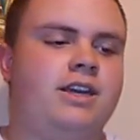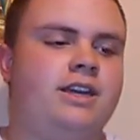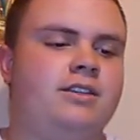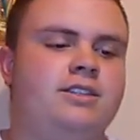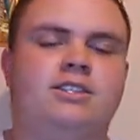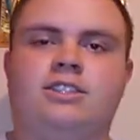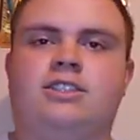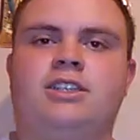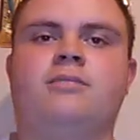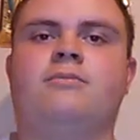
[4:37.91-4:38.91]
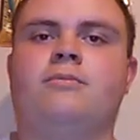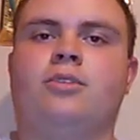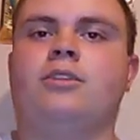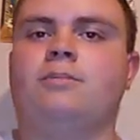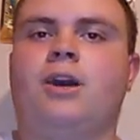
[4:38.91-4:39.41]
and it's just getting
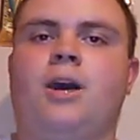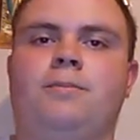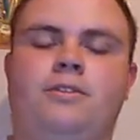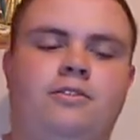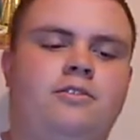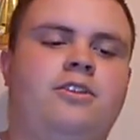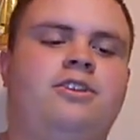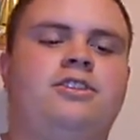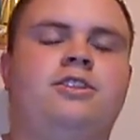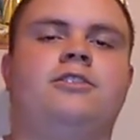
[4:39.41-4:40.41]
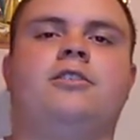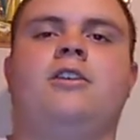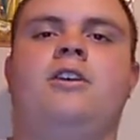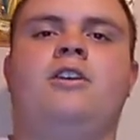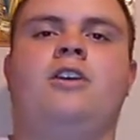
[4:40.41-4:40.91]
pretty popular this
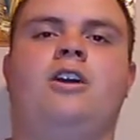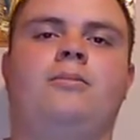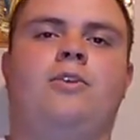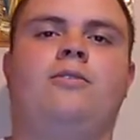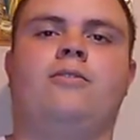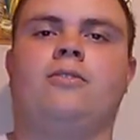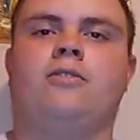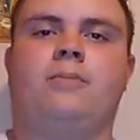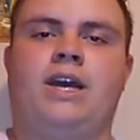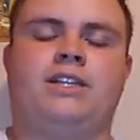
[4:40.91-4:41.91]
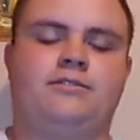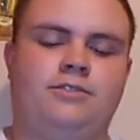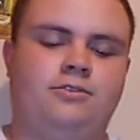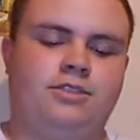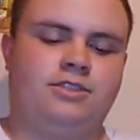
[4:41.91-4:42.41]
year over the past
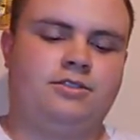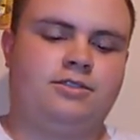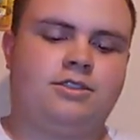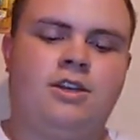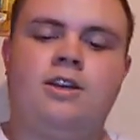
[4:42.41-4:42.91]
few years.